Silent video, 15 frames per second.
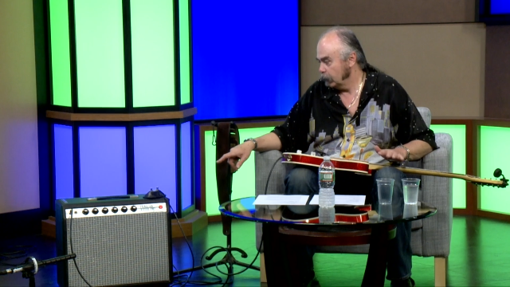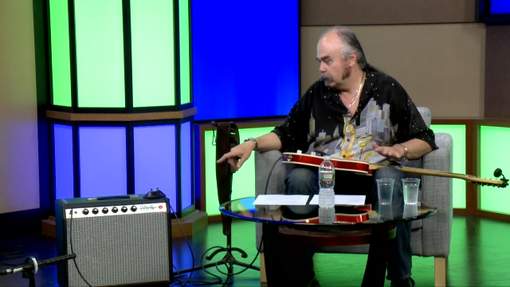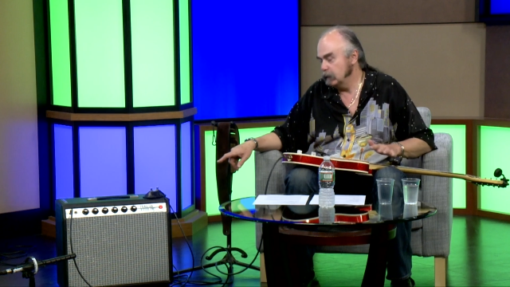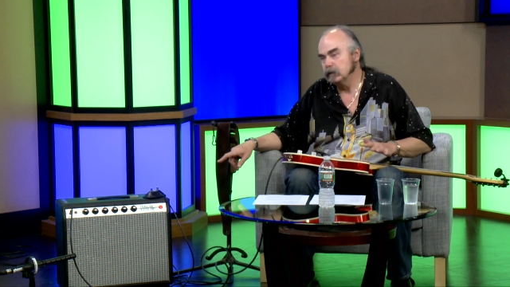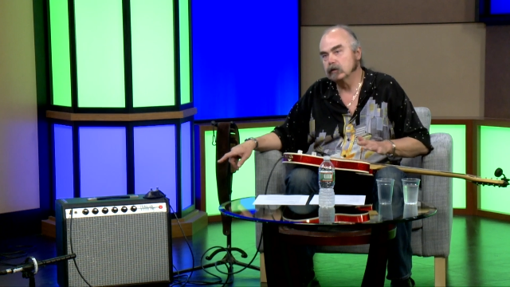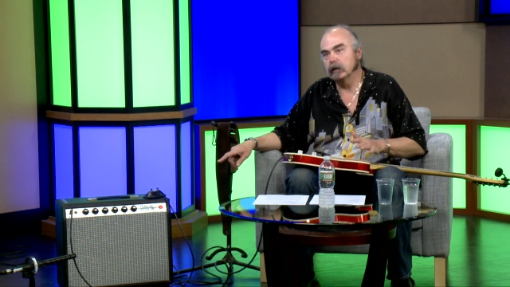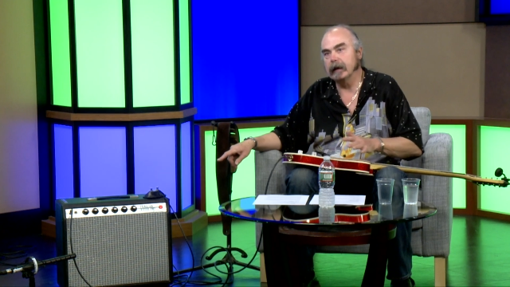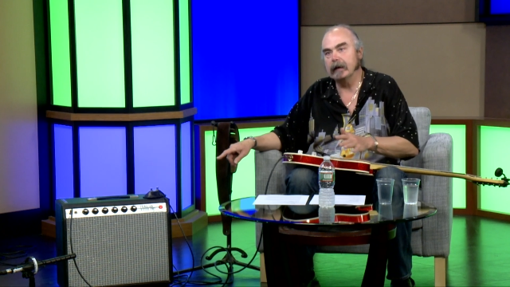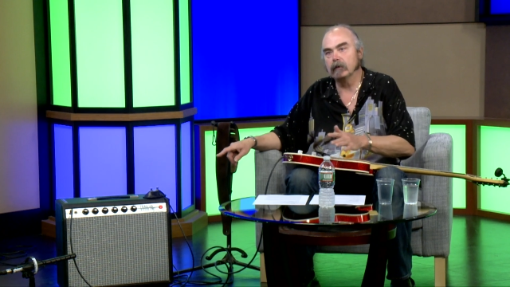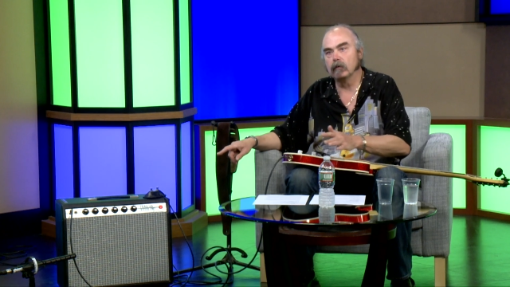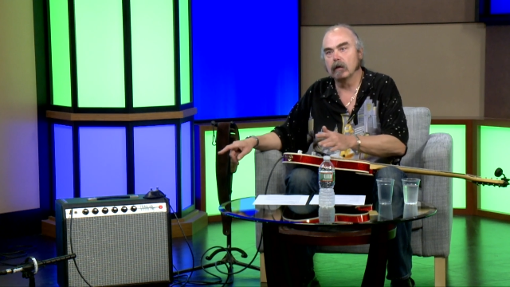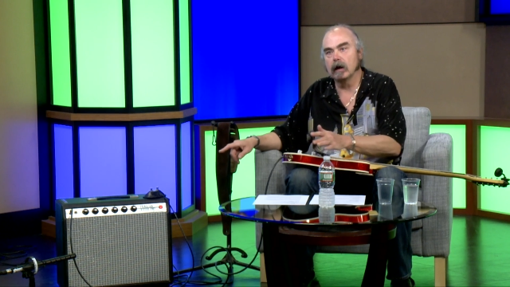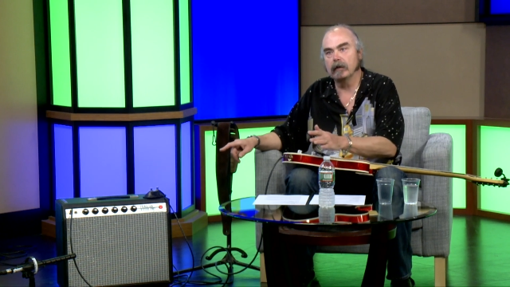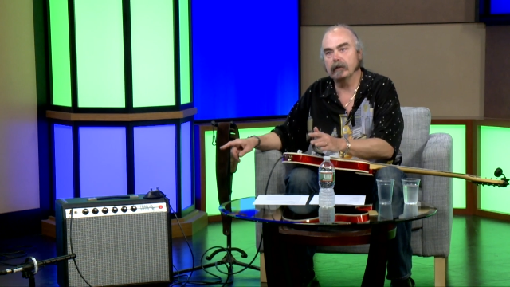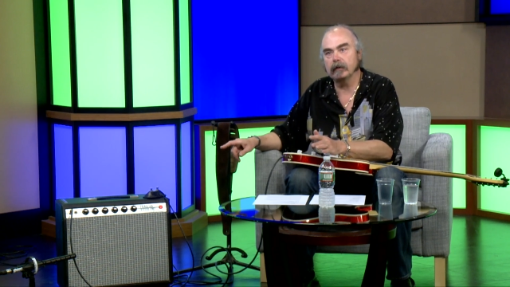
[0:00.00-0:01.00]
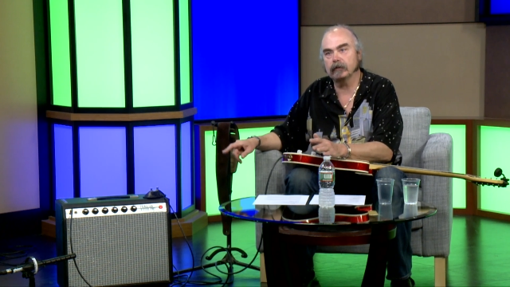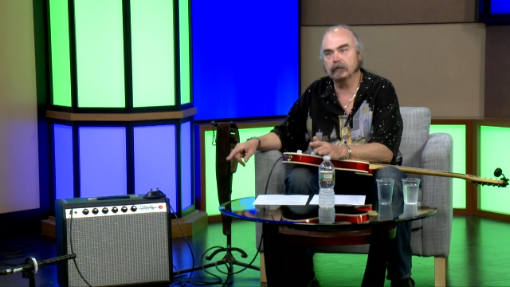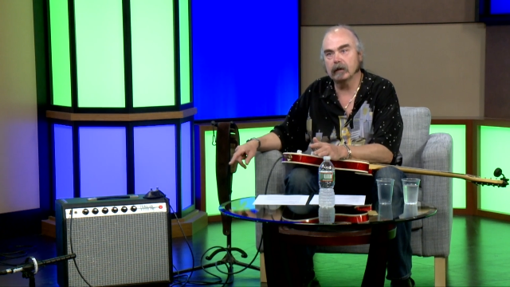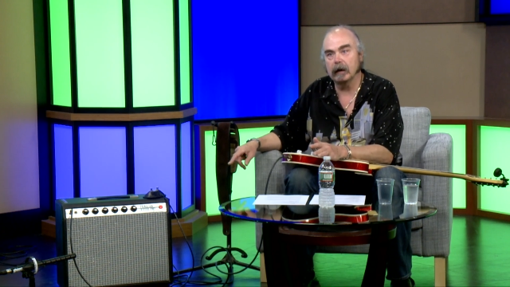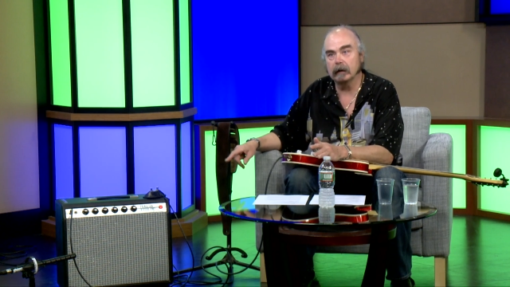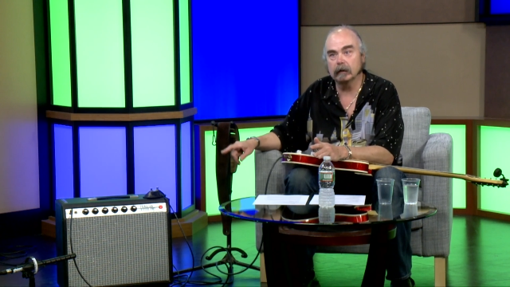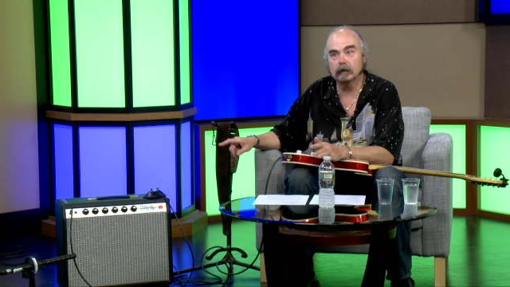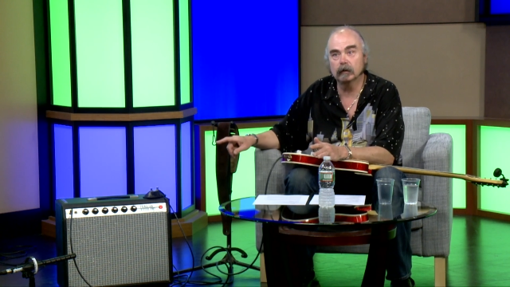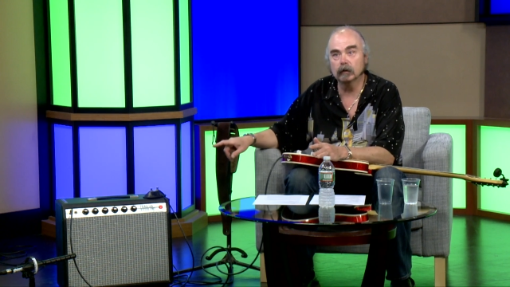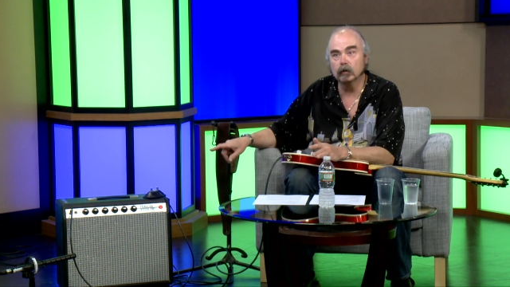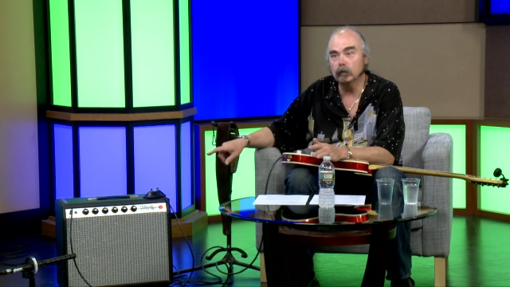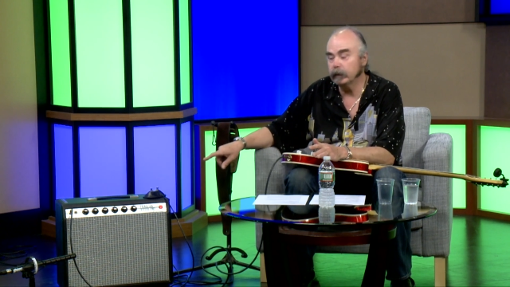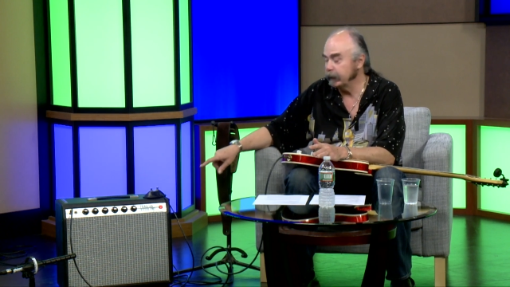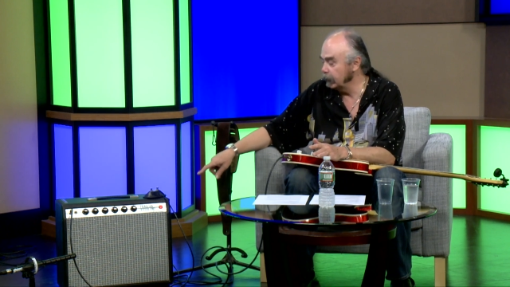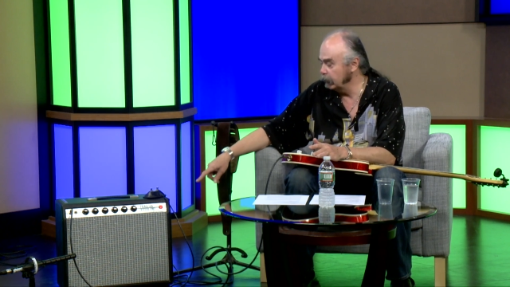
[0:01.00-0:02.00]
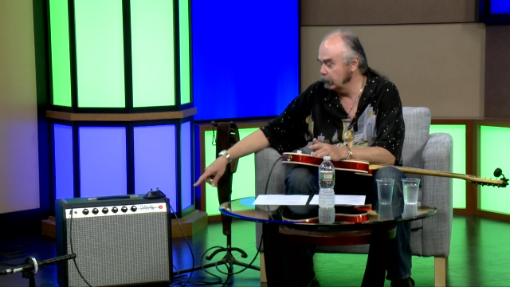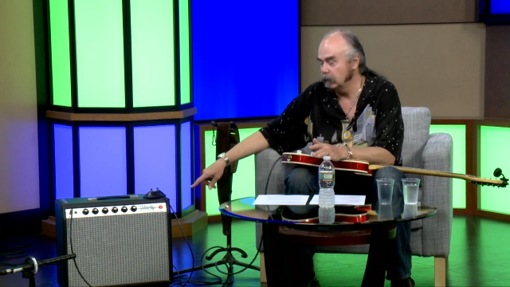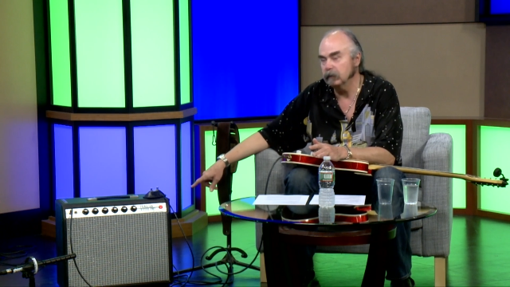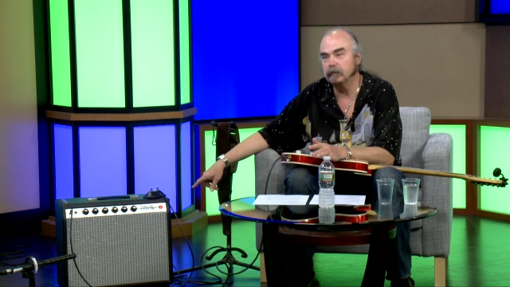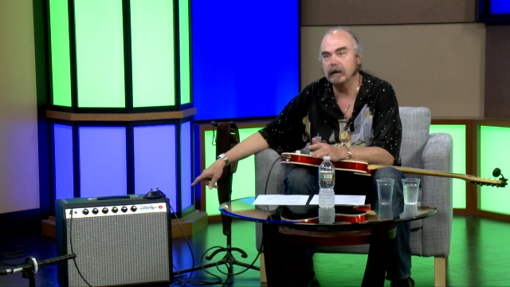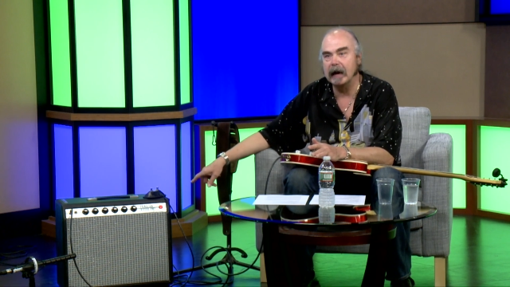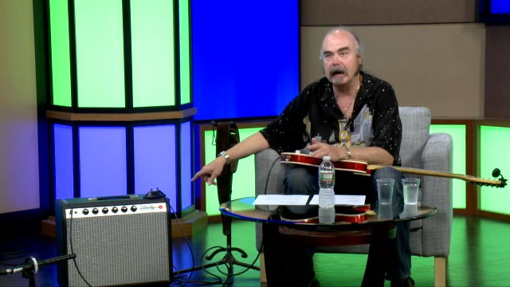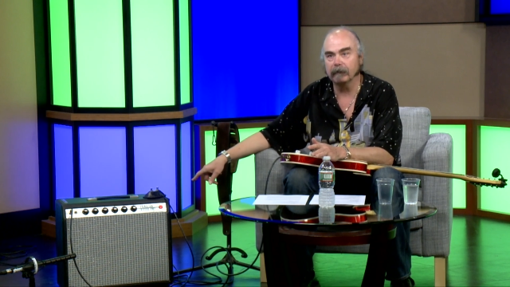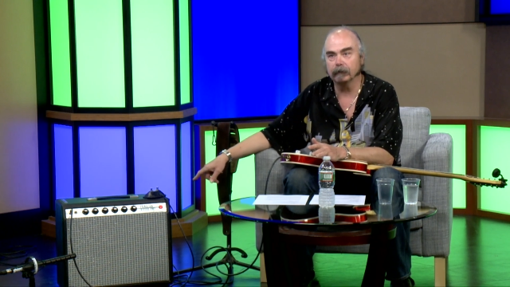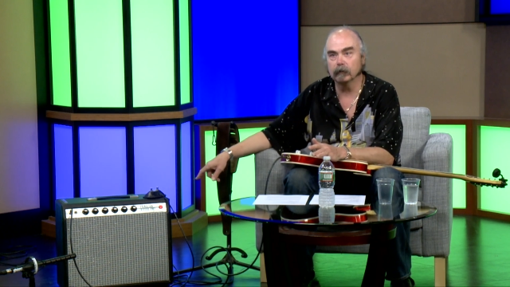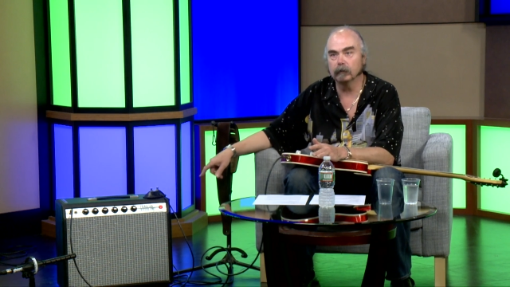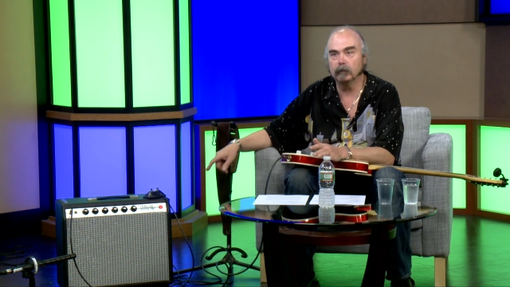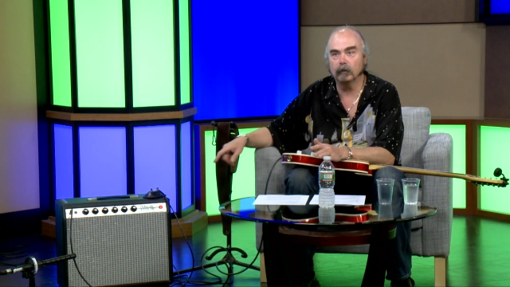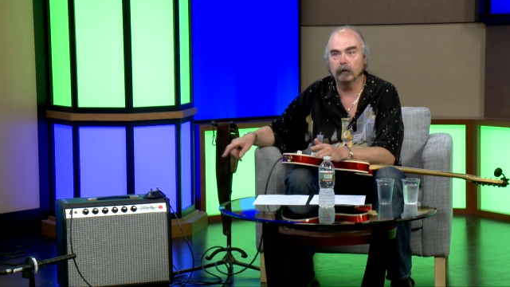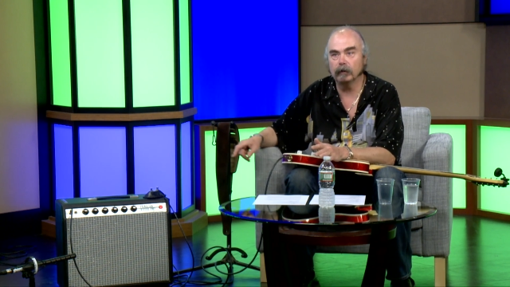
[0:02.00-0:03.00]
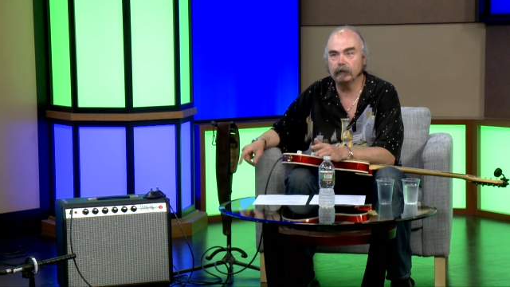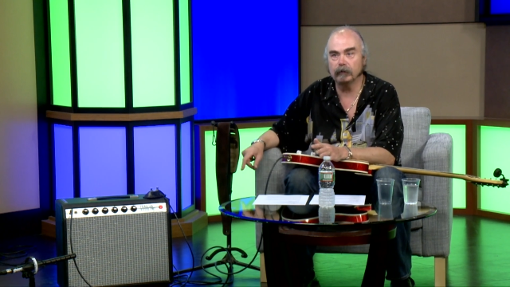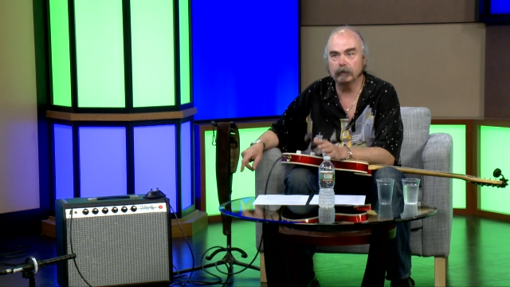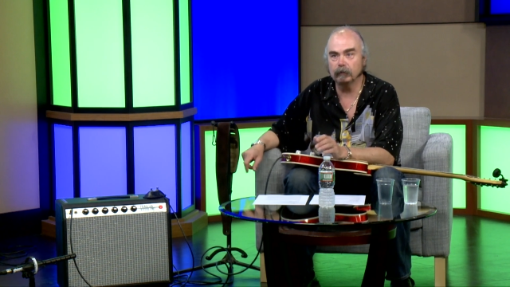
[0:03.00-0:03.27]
is later on they started gluing in the baffle boards,